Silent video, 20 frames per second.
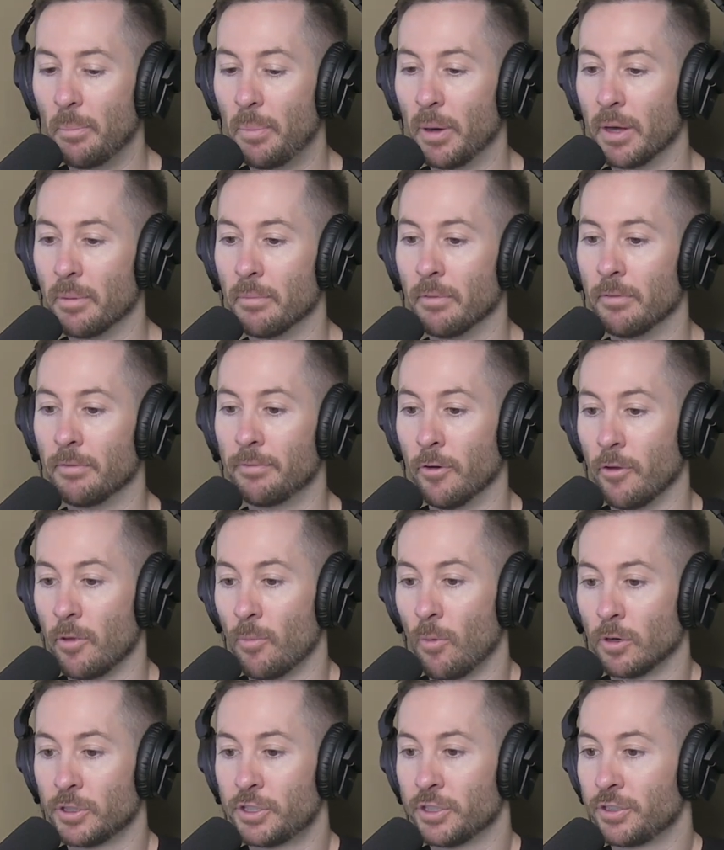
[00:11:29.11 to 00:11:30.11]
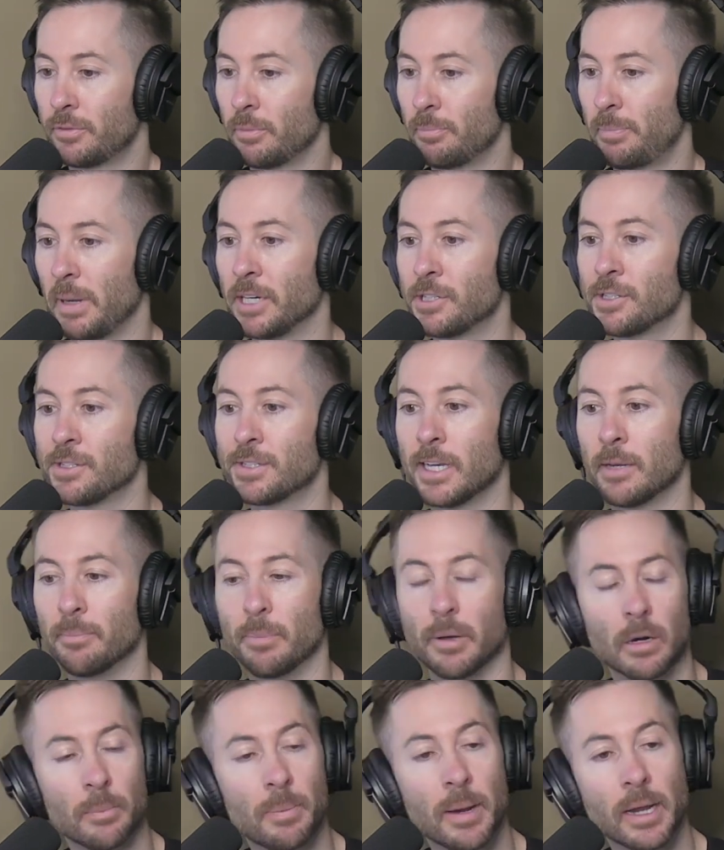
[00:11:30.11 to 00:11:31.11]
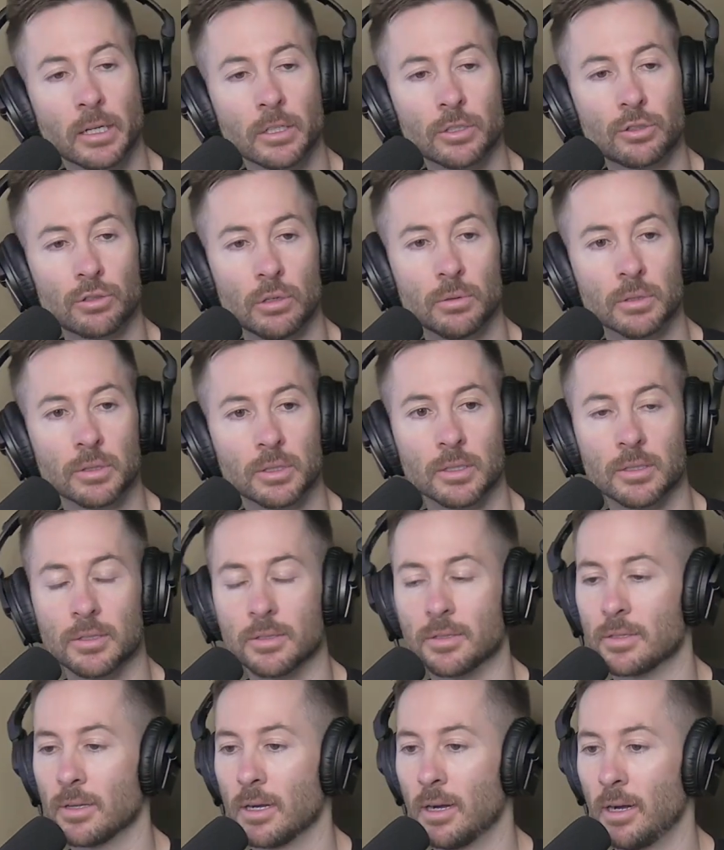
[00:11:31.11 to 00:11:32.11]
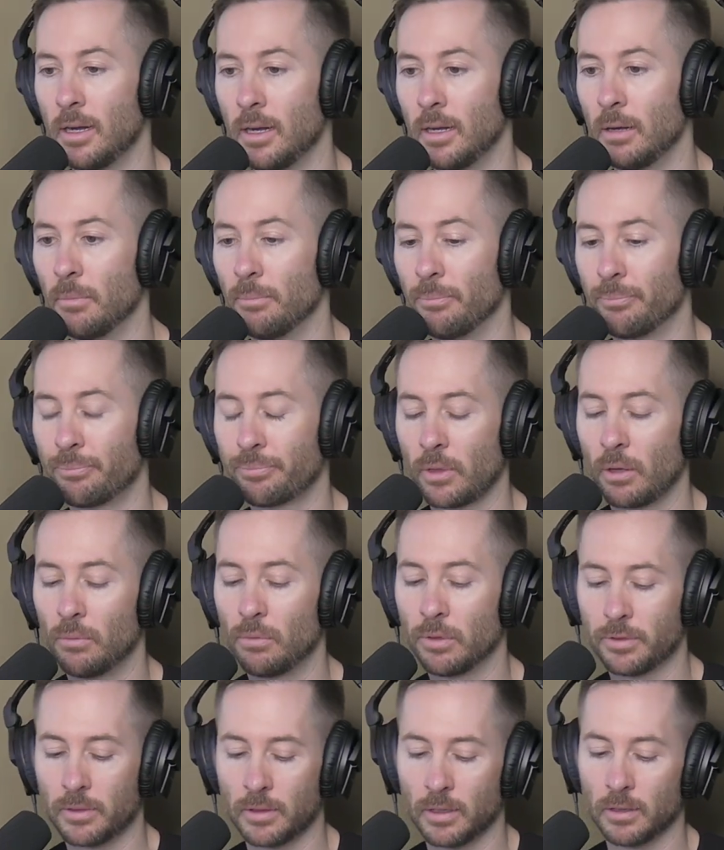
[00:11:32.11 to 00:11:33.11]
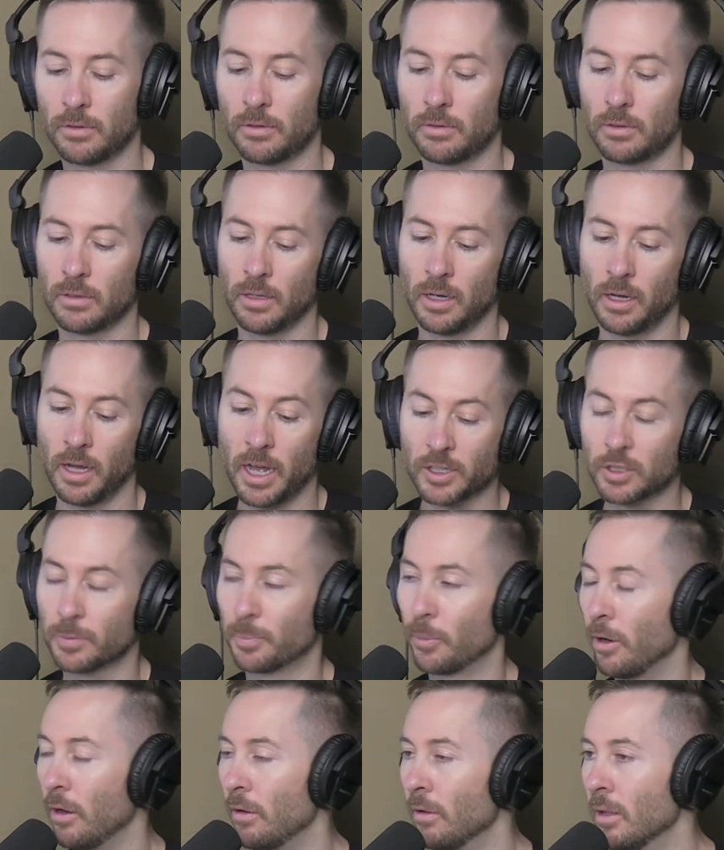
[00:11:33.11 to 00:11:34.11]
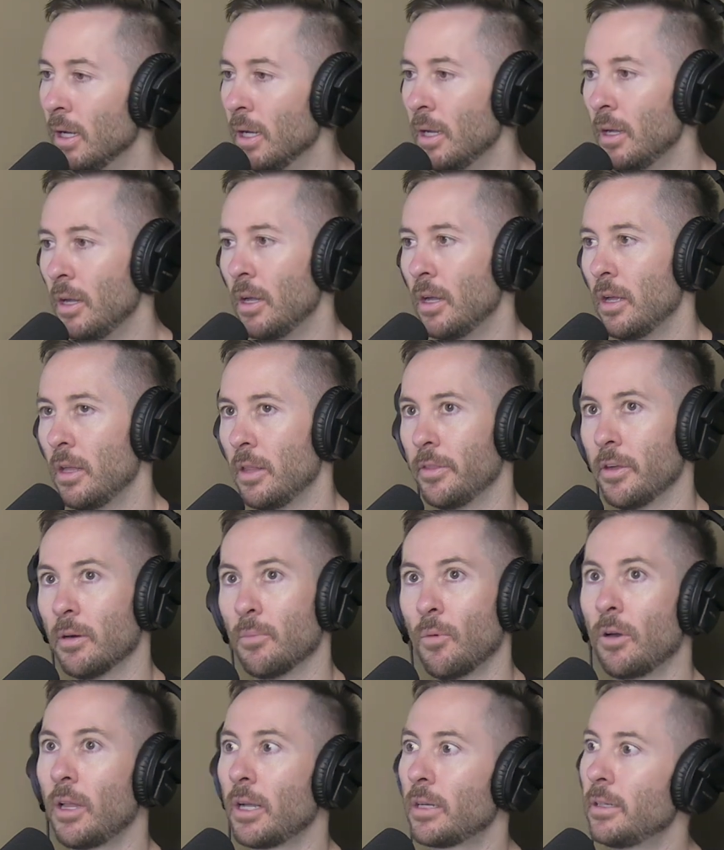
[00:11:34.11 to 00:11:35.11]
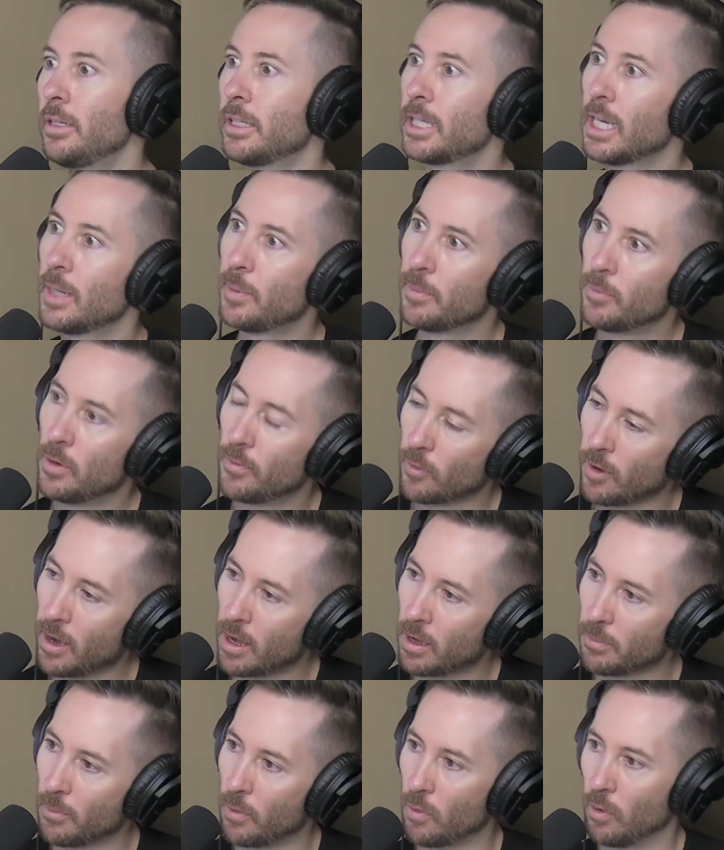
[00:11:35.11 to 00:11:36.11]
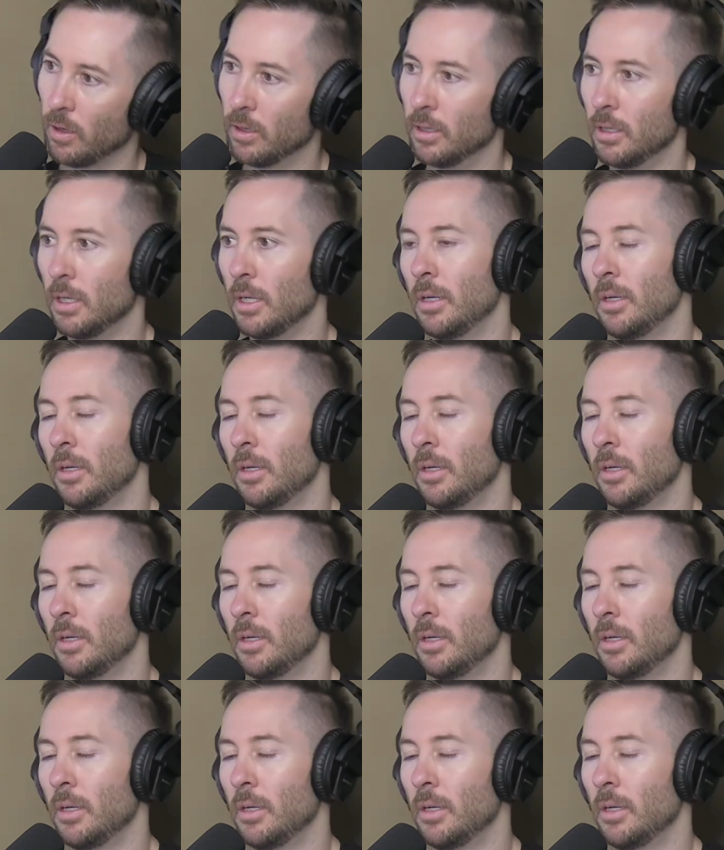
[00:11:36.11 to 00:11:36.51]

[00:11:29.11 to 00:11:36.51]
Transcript: But furthermore, just patients that have better pain control with these with this EXPAREL, they're more likely to get up and move around more.